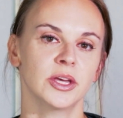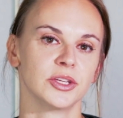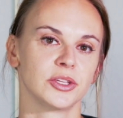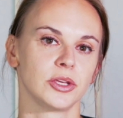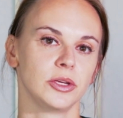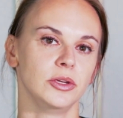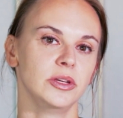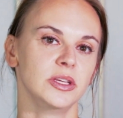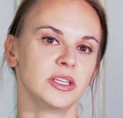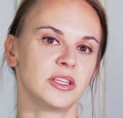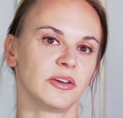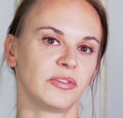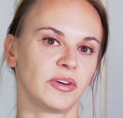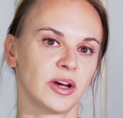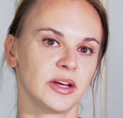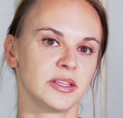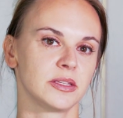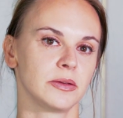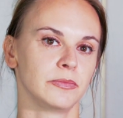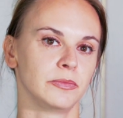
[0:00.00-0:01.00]
So you need to
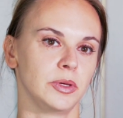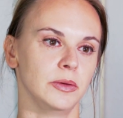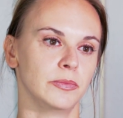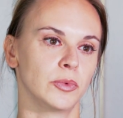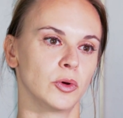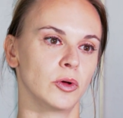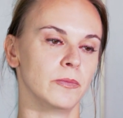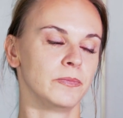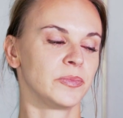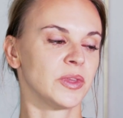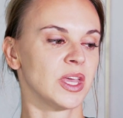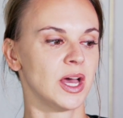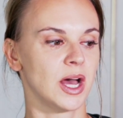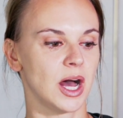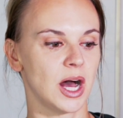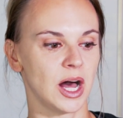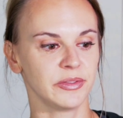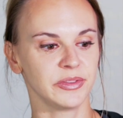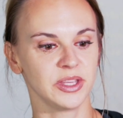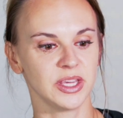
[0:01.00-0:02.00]
find some people
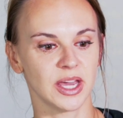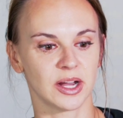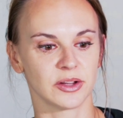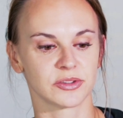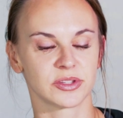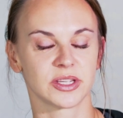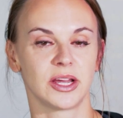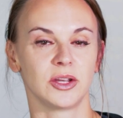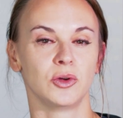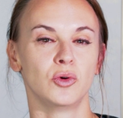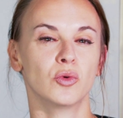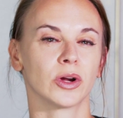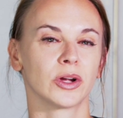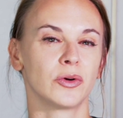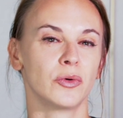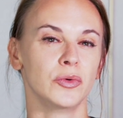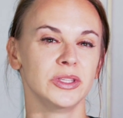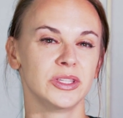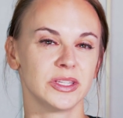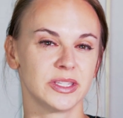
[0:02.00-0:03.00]
on the outside who are
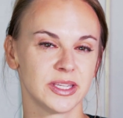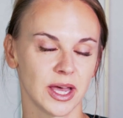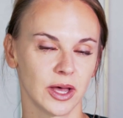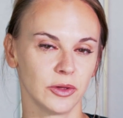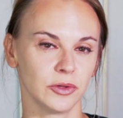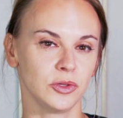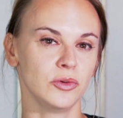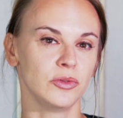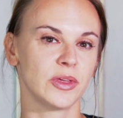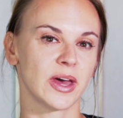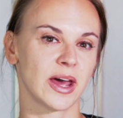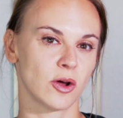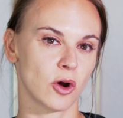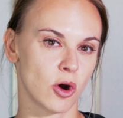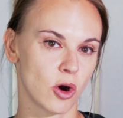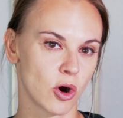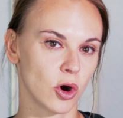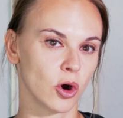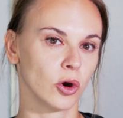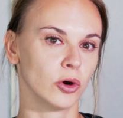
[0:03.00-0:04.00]
going to tell you that
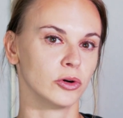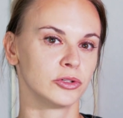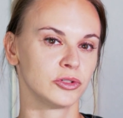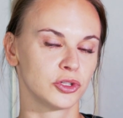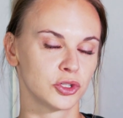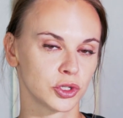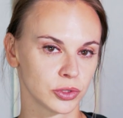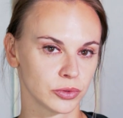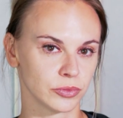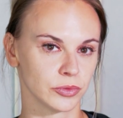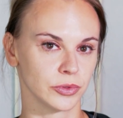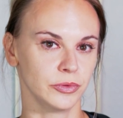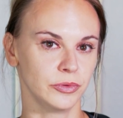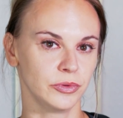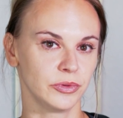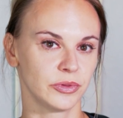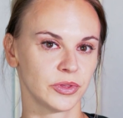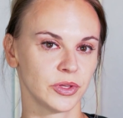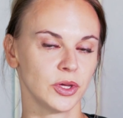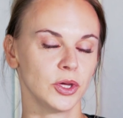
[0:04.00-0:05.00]
hard
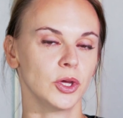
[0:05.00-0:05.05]
truth